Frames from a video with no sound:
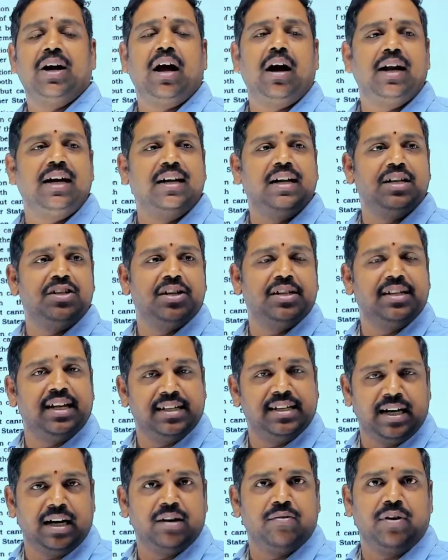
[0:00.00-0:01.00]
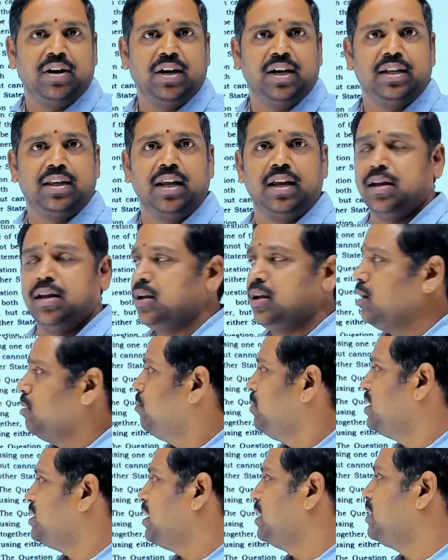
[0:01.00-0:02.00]
intention is less than 23.
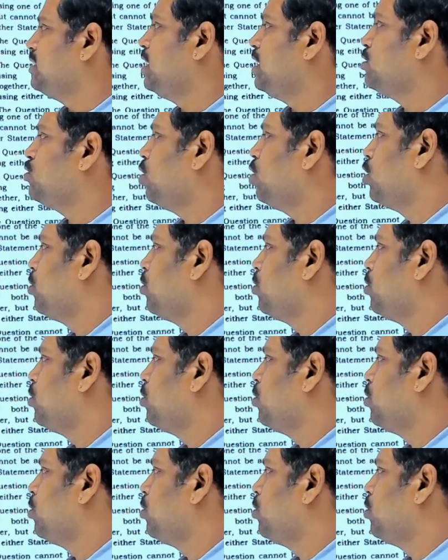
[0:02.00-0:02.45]
Means that is also not